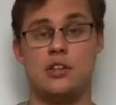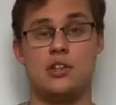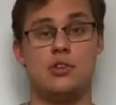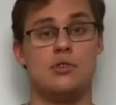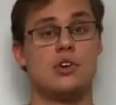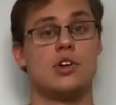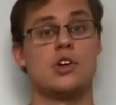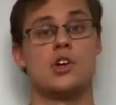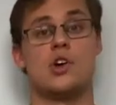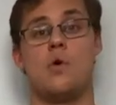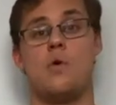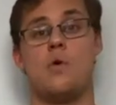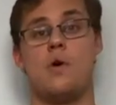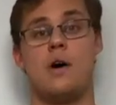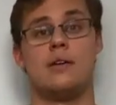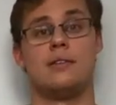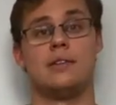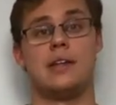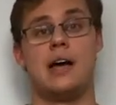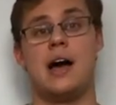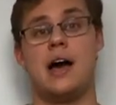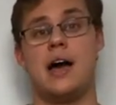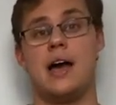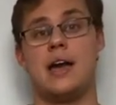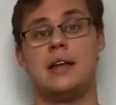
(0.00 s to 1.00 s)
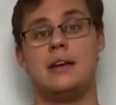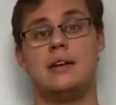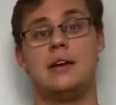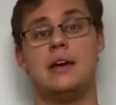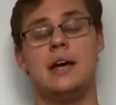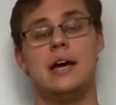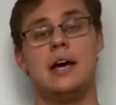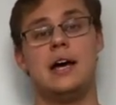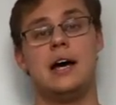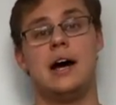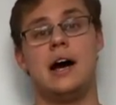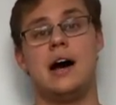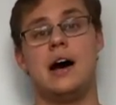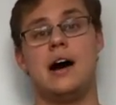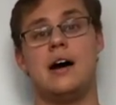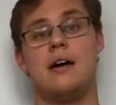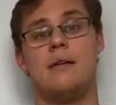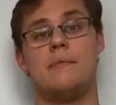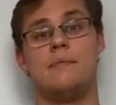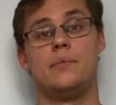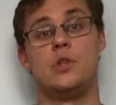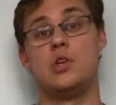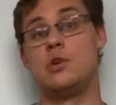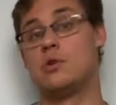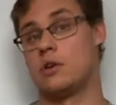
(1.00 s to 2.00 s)
You can go online.
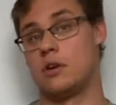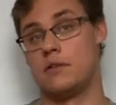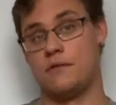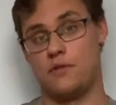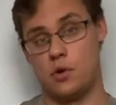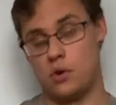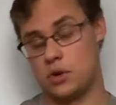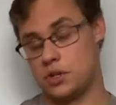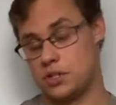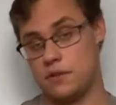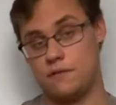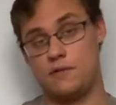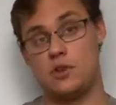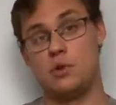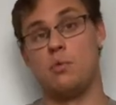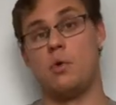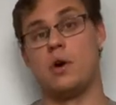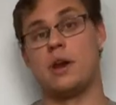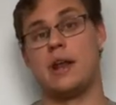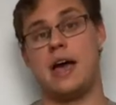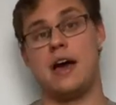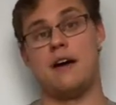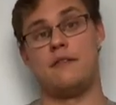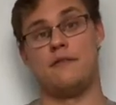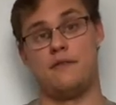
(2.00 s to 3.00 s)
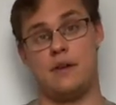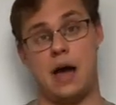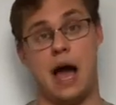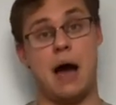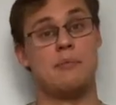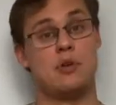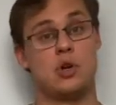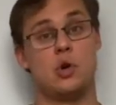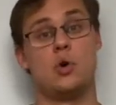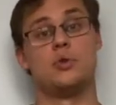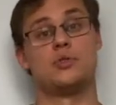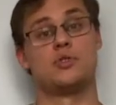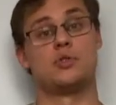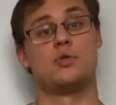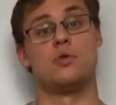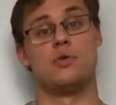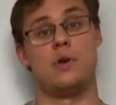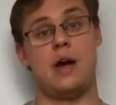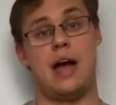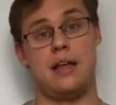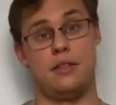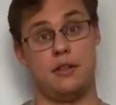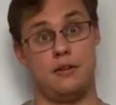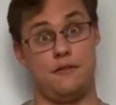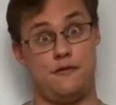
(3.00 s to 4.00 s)
Um, you can, of course, if you want to have, I'm an old school
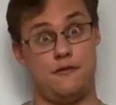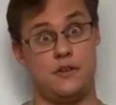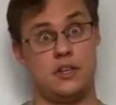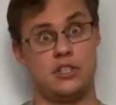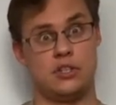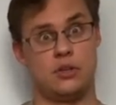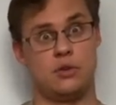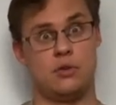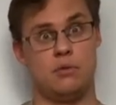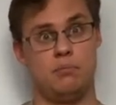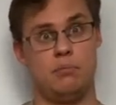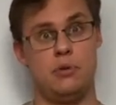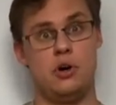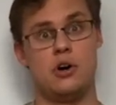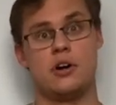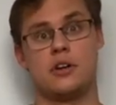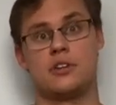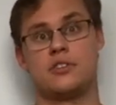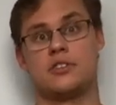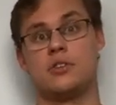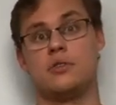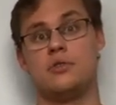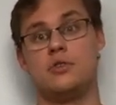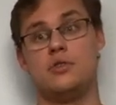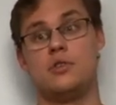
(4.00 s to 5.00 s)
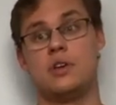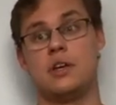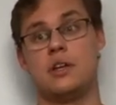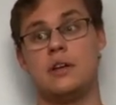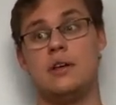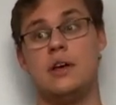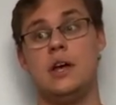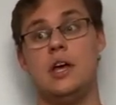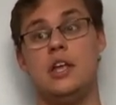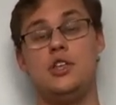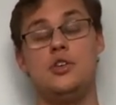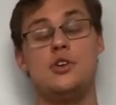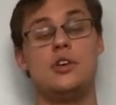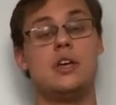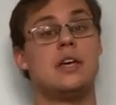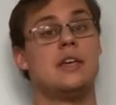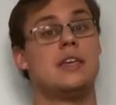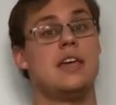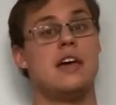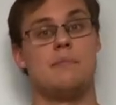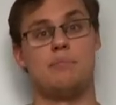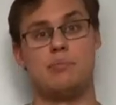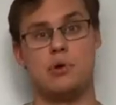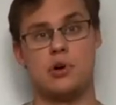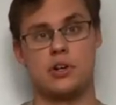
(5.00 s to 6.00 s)
guy. I love physical books, so you can you can
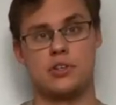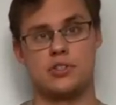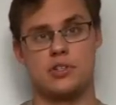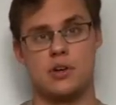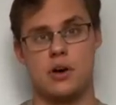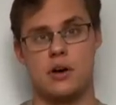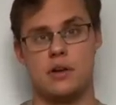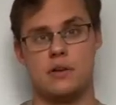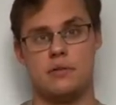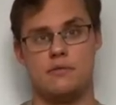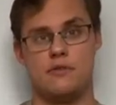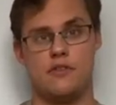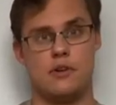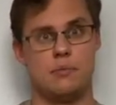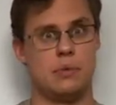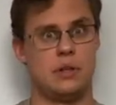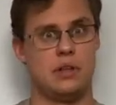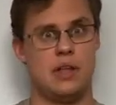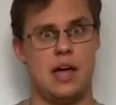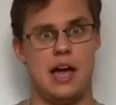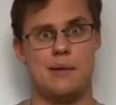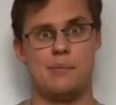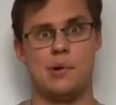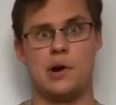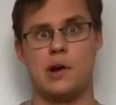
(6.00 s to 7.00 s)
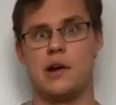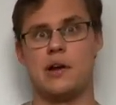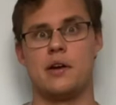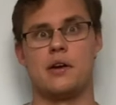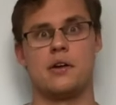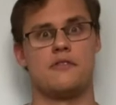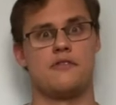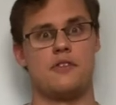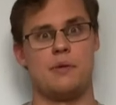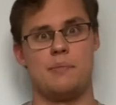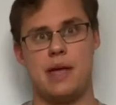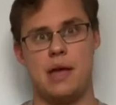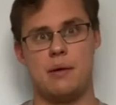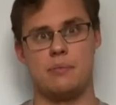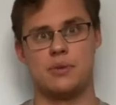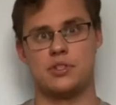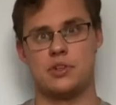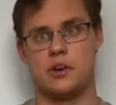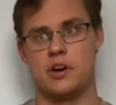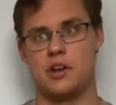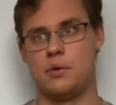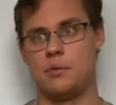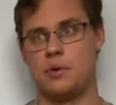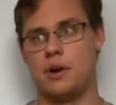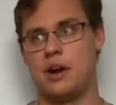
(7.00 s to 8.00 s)
get books on from the library or from
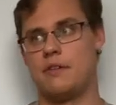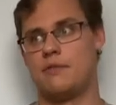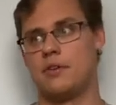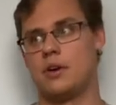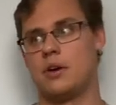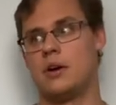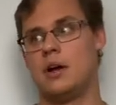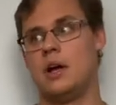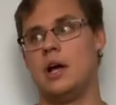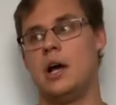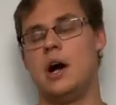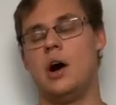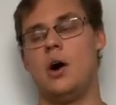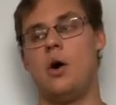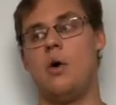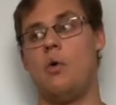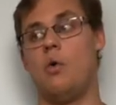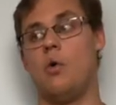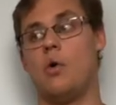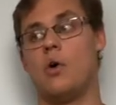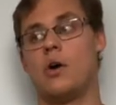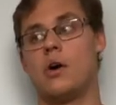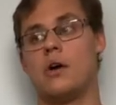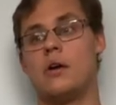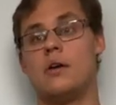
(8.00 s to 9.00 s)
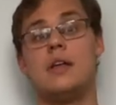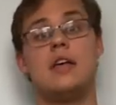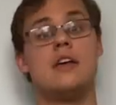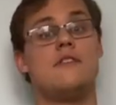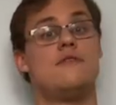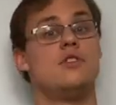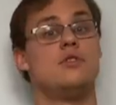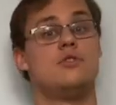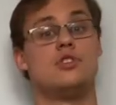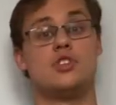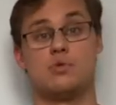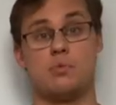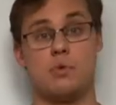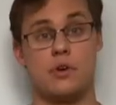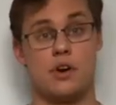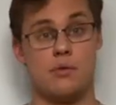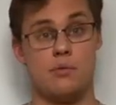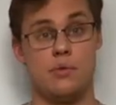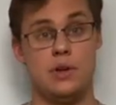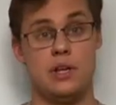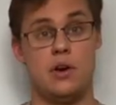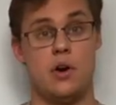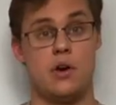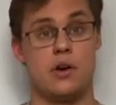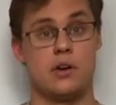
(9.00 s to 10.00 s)
Amazon or whatever. Or if you just want to
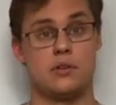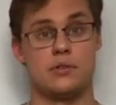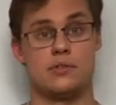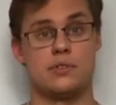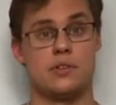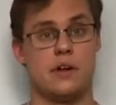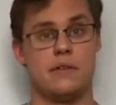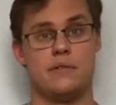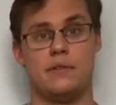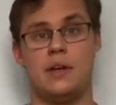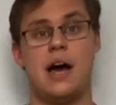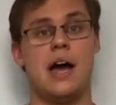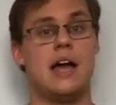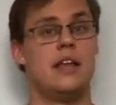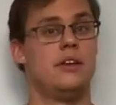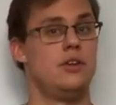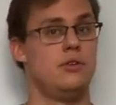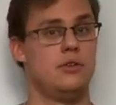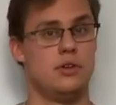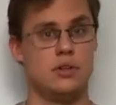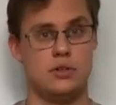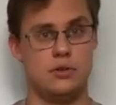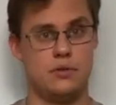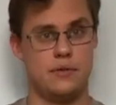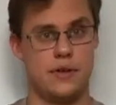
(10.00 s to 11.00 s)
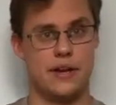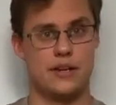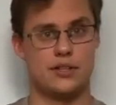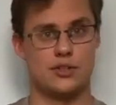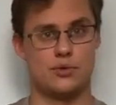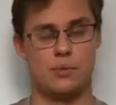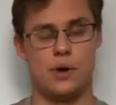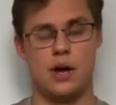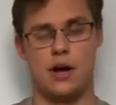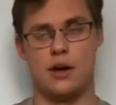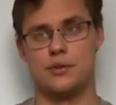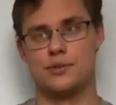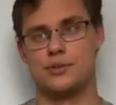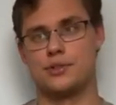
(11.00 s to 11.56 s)
read articles online, you can do that as well.